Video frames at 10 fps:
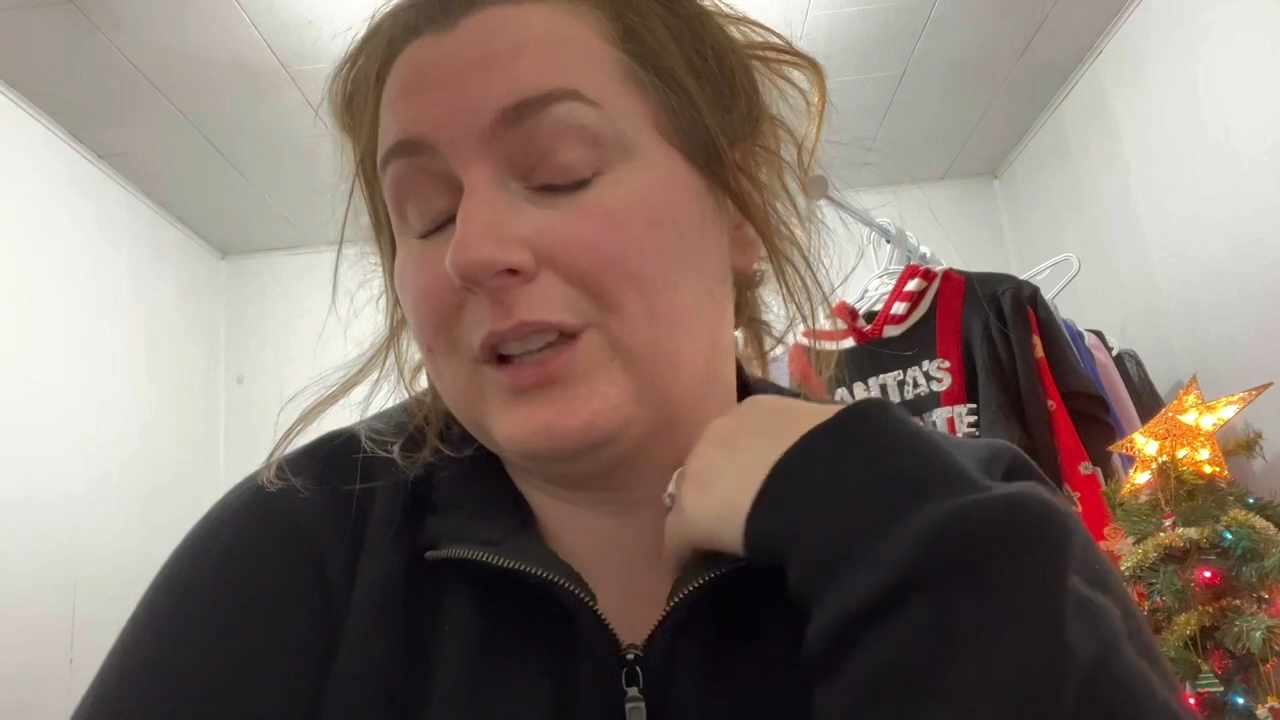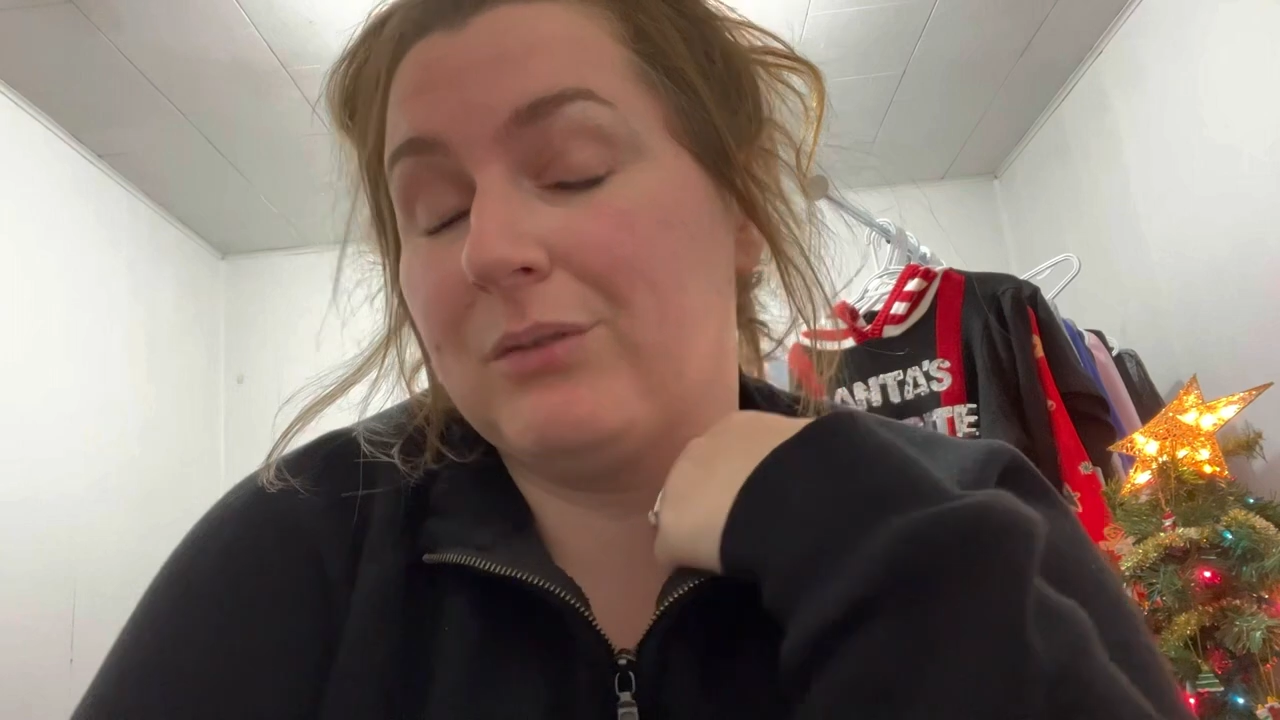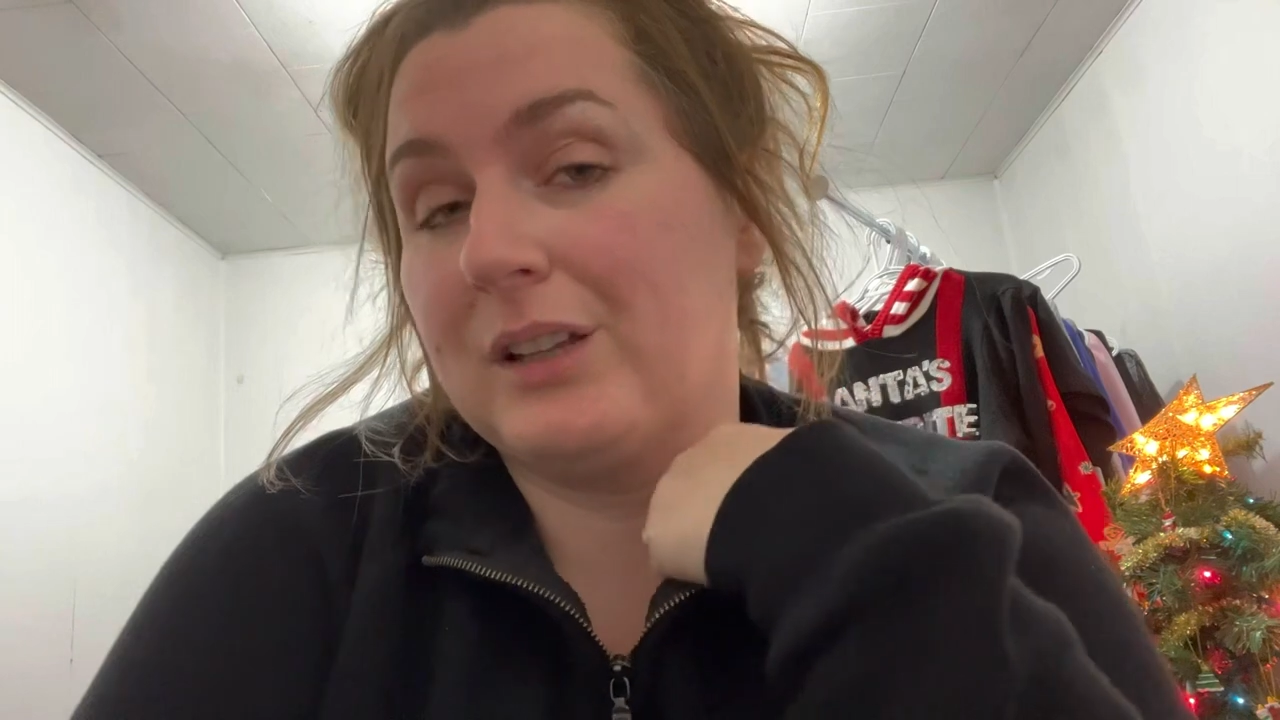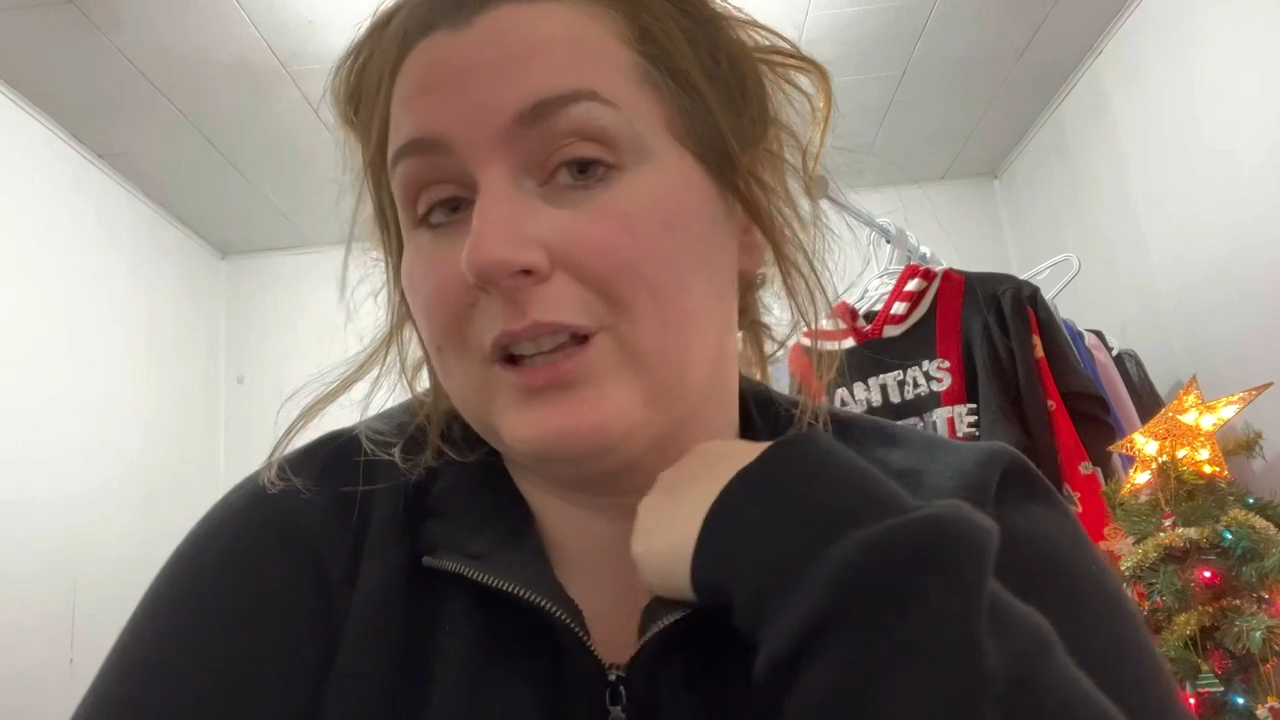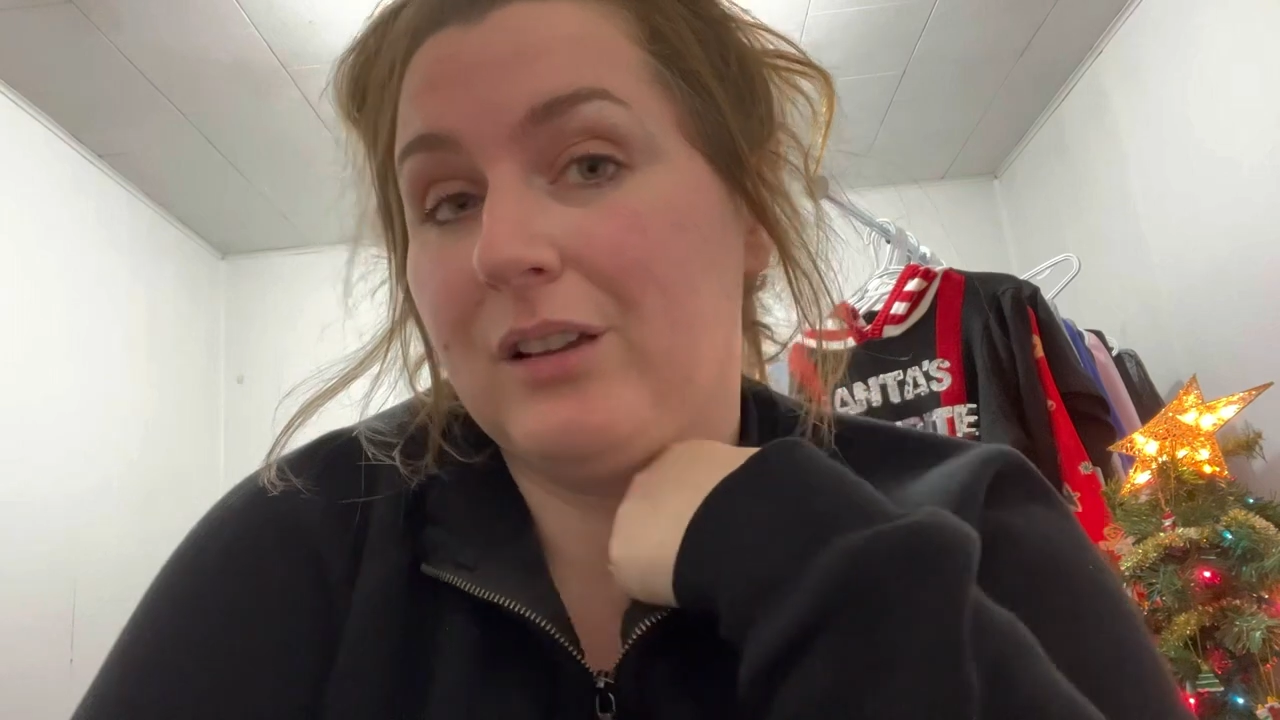
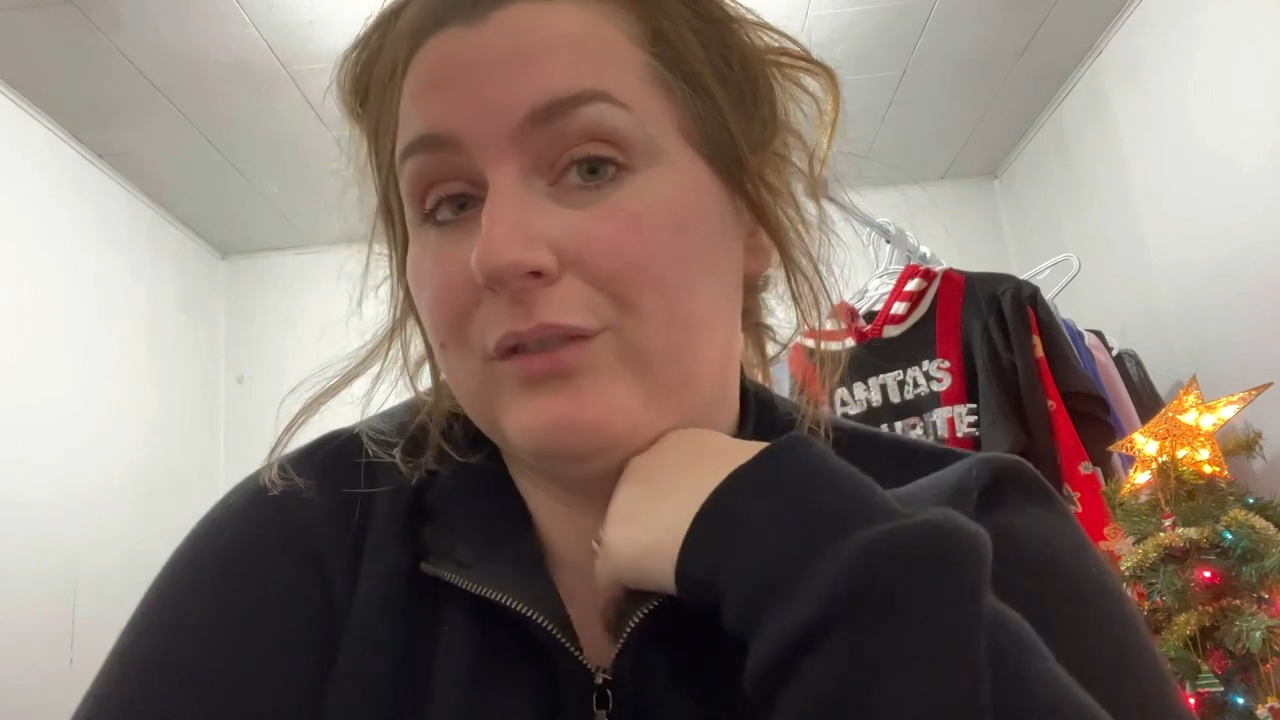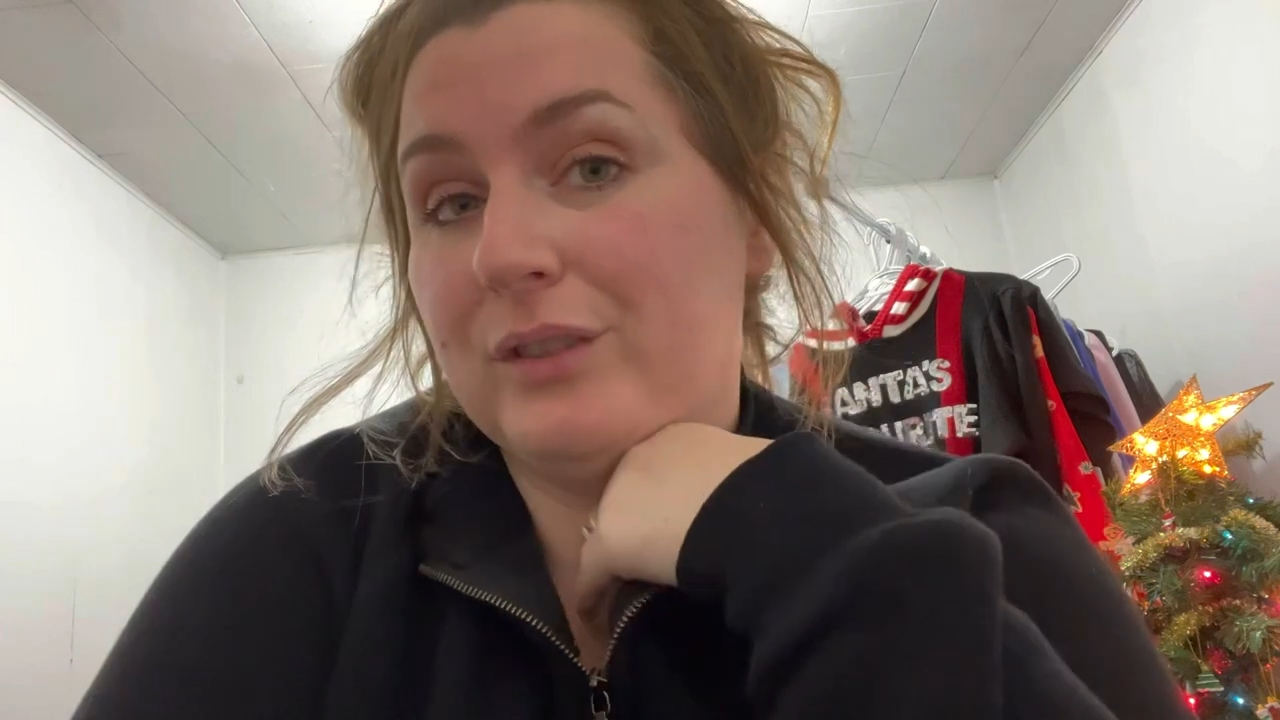really love